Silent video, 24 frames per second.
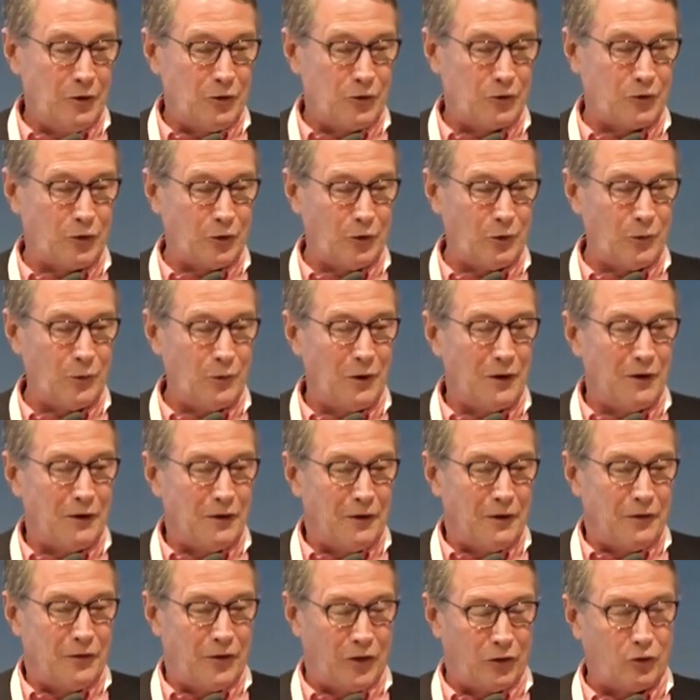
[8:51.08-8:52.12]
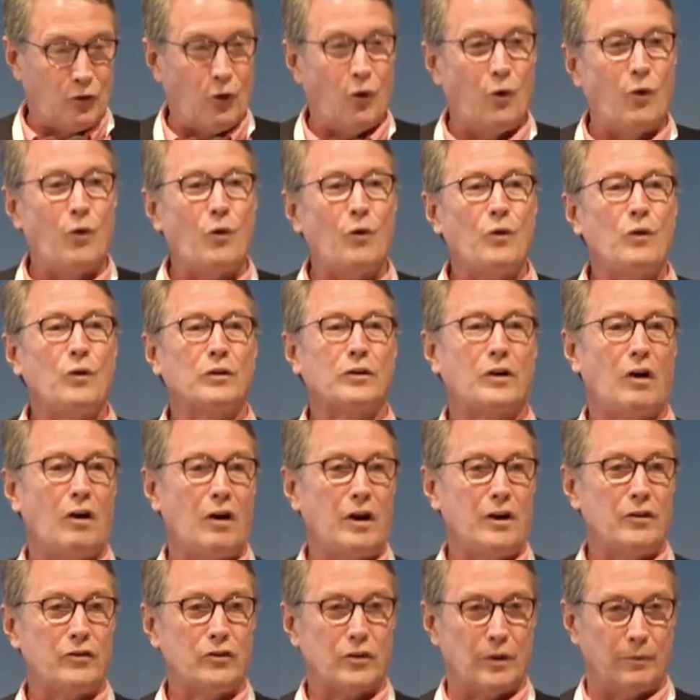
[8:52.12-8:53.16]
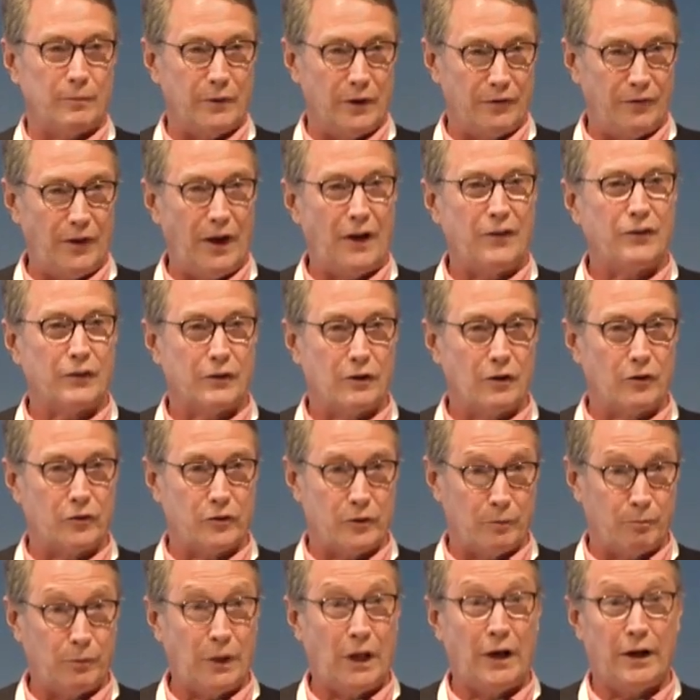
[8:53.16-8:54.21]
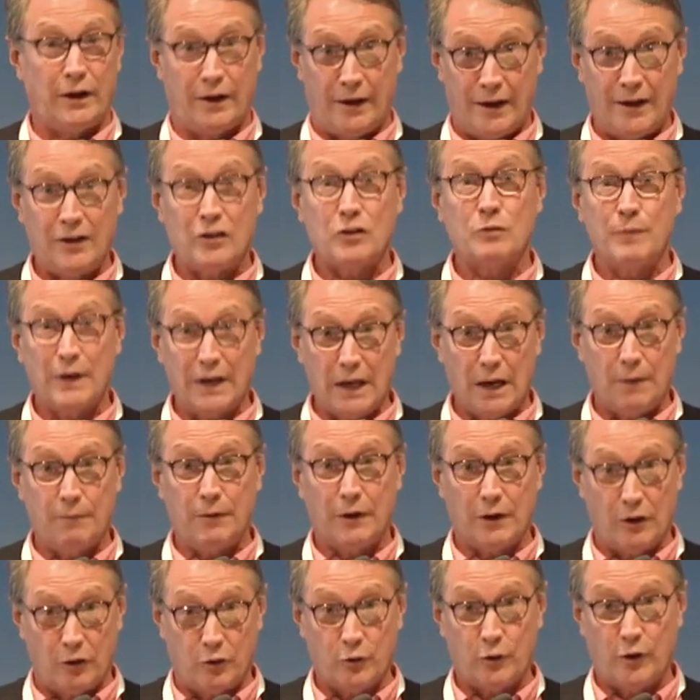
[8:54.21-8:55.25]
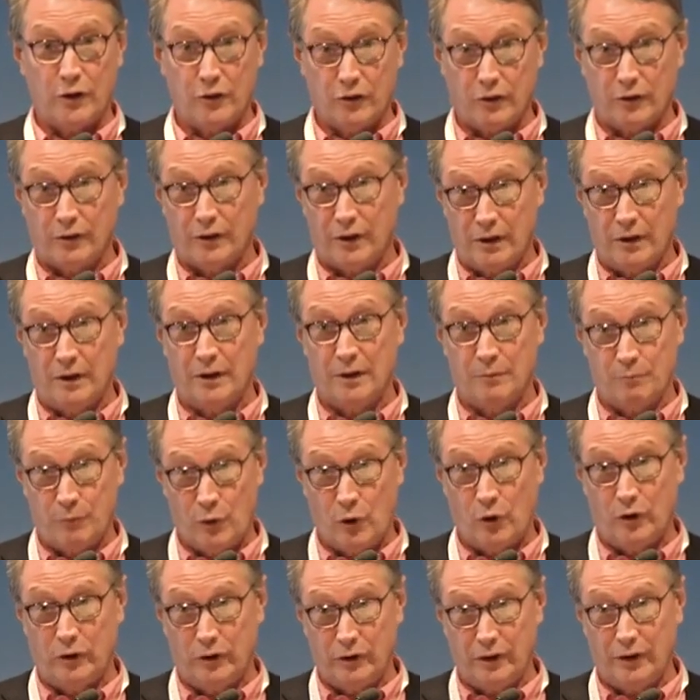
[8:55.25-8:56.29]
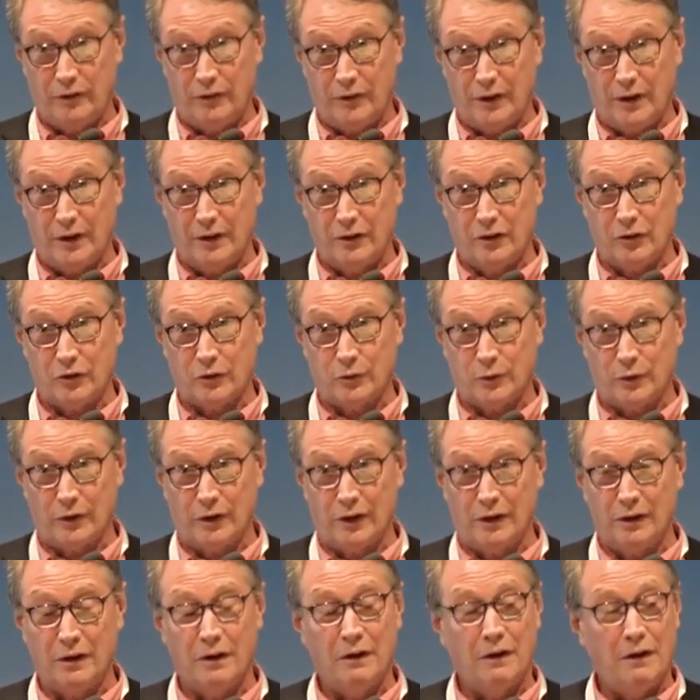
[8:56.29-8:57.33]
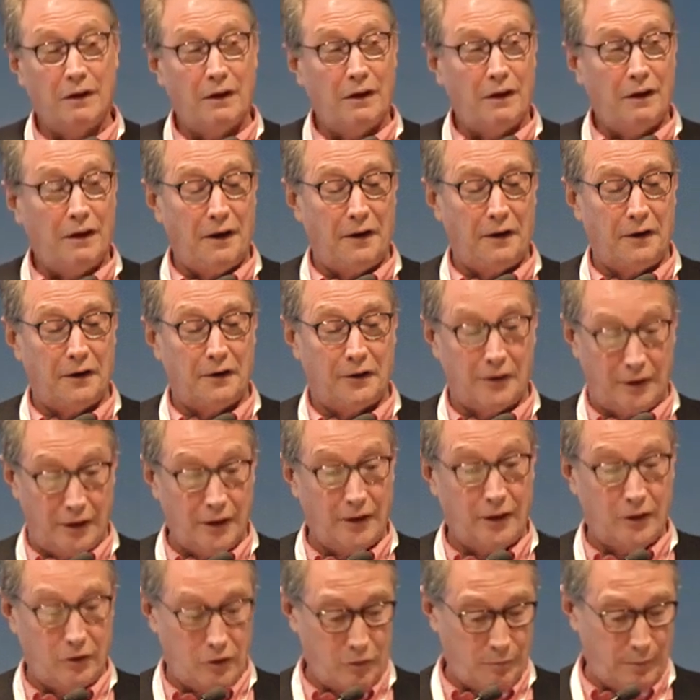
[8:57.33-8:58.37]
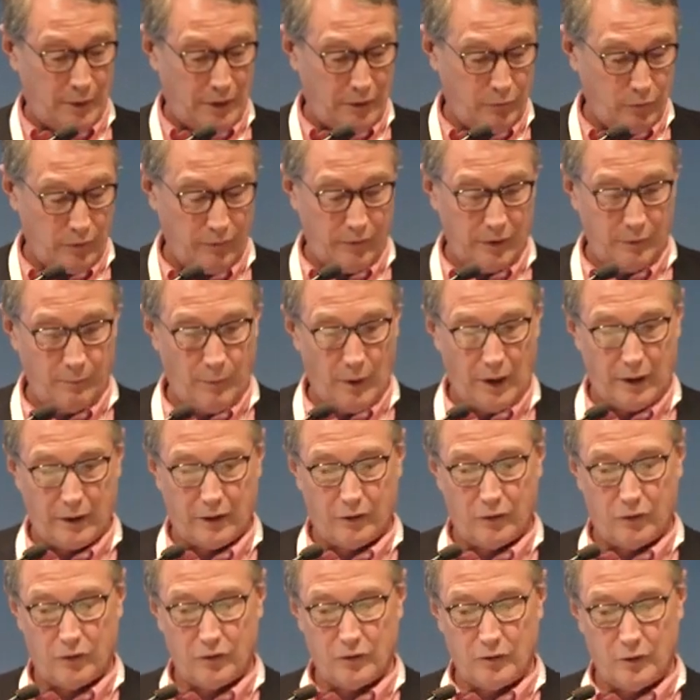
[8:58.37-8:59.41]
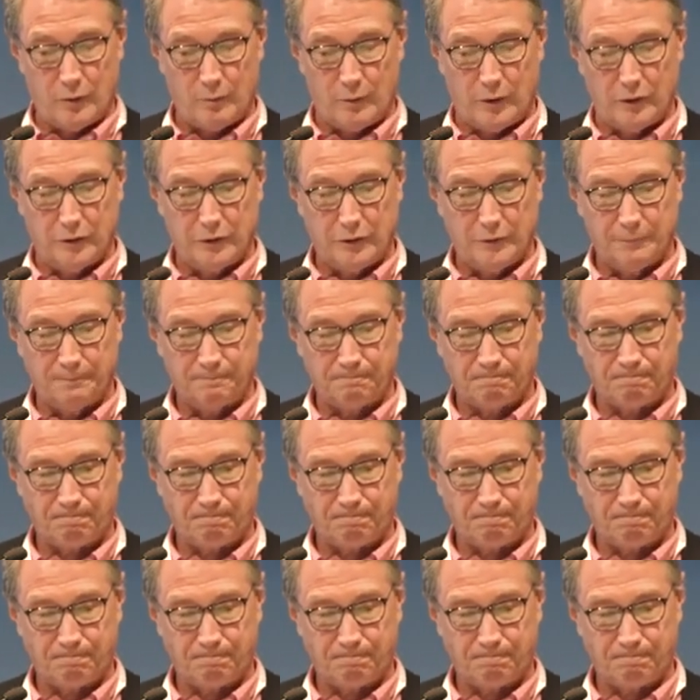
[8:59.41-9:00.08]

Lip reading: So this whole concept of ethical supply is becoming increasingly important in the industry, and it is being driven by consumers.